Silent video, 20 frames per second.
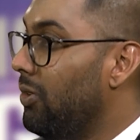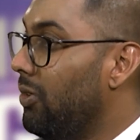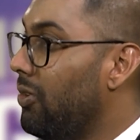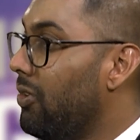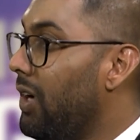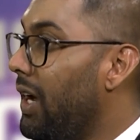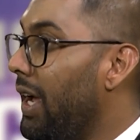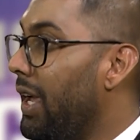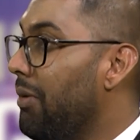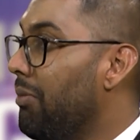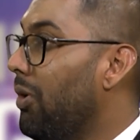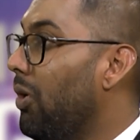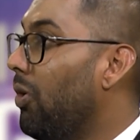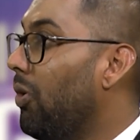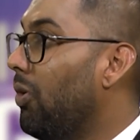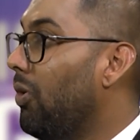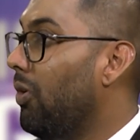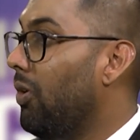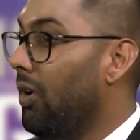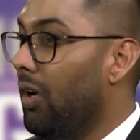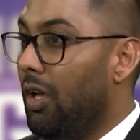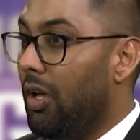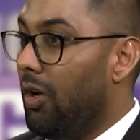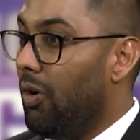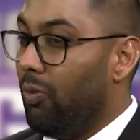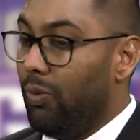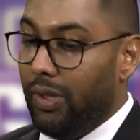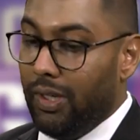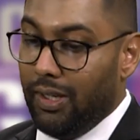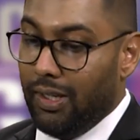crime, or
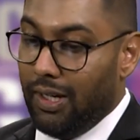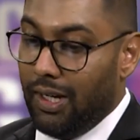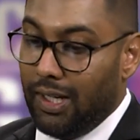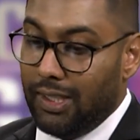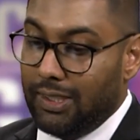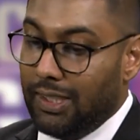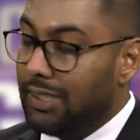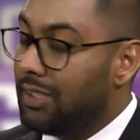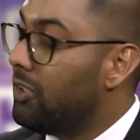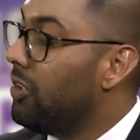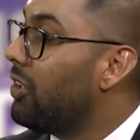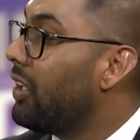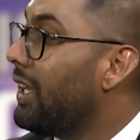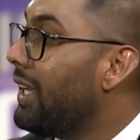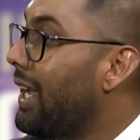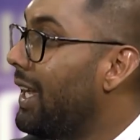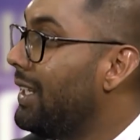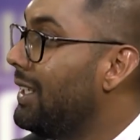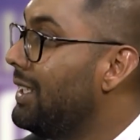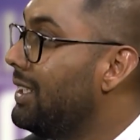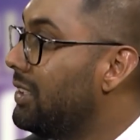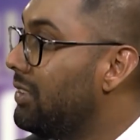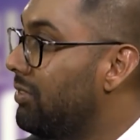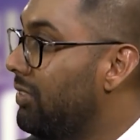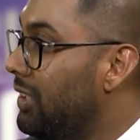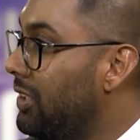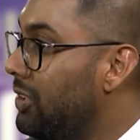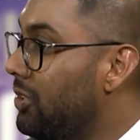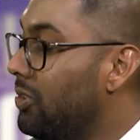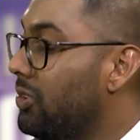we are just looking at these
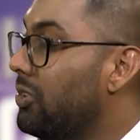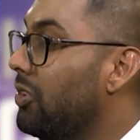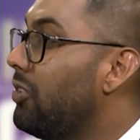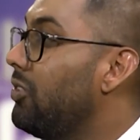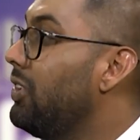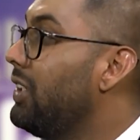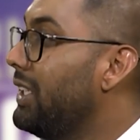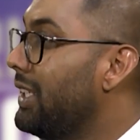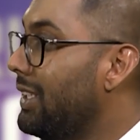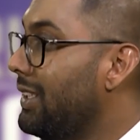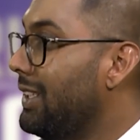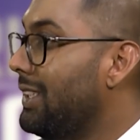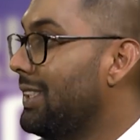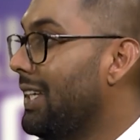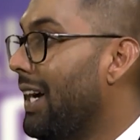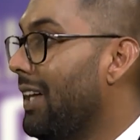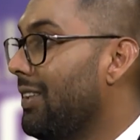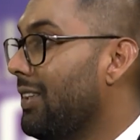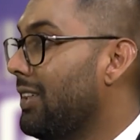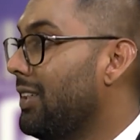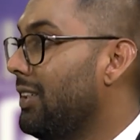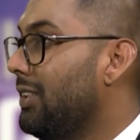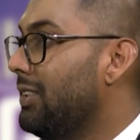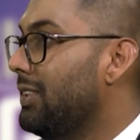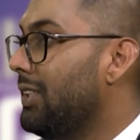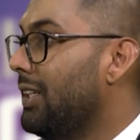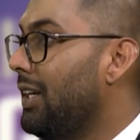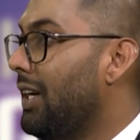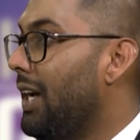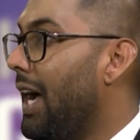videos or reading these articles,
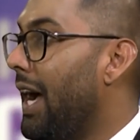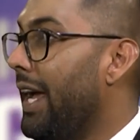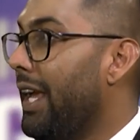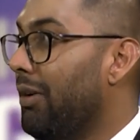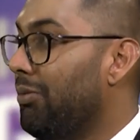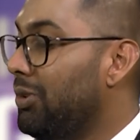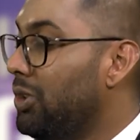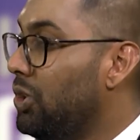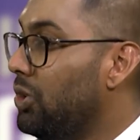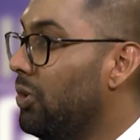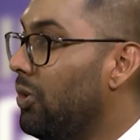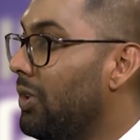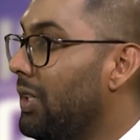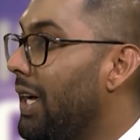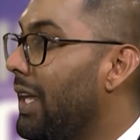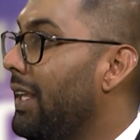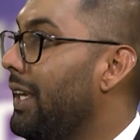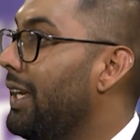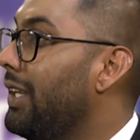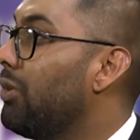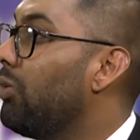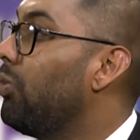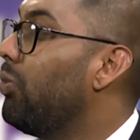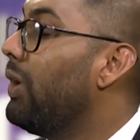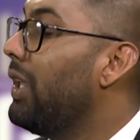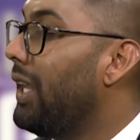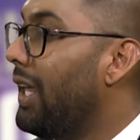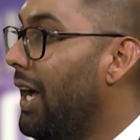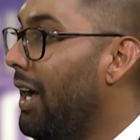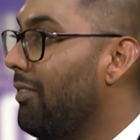I am sure that it
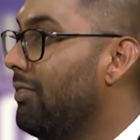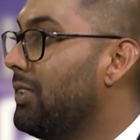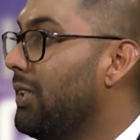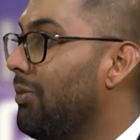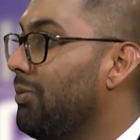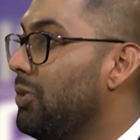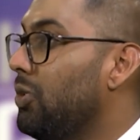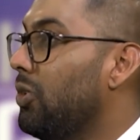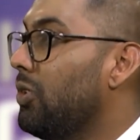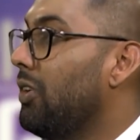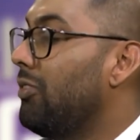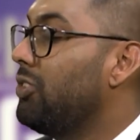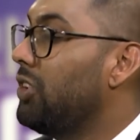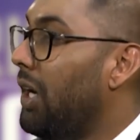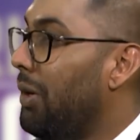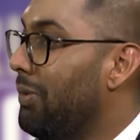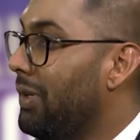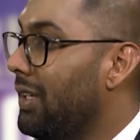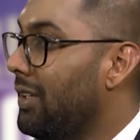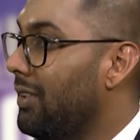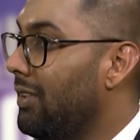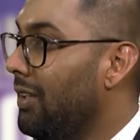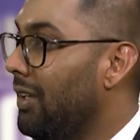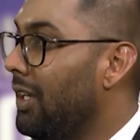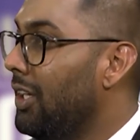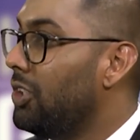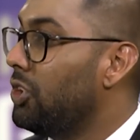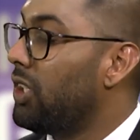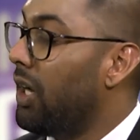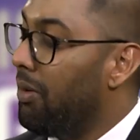will have some sort of
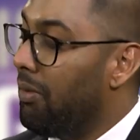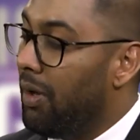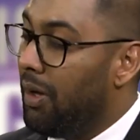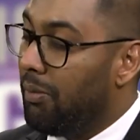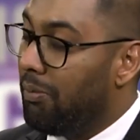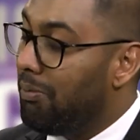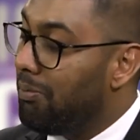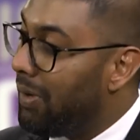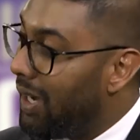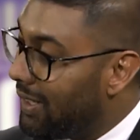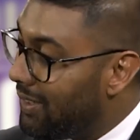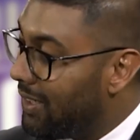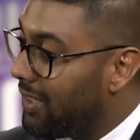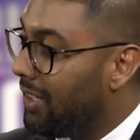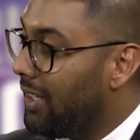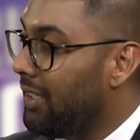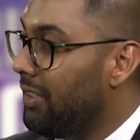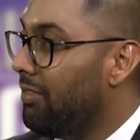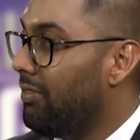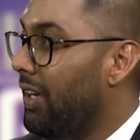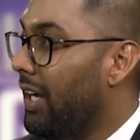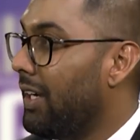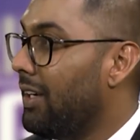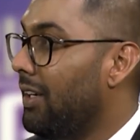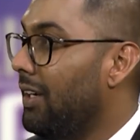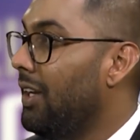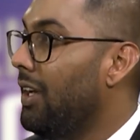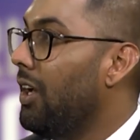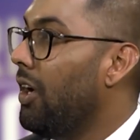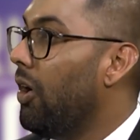traumatical effect
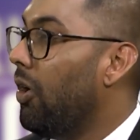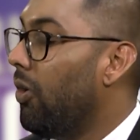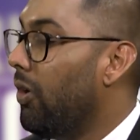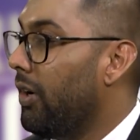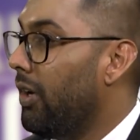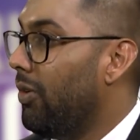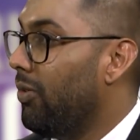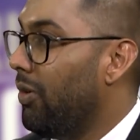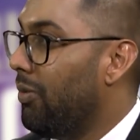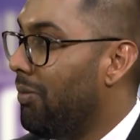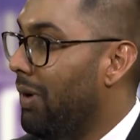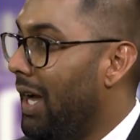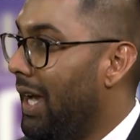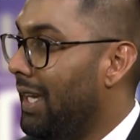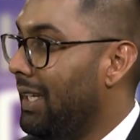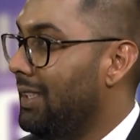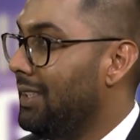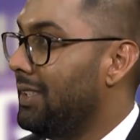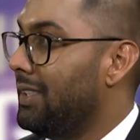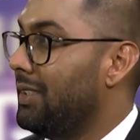on our minds.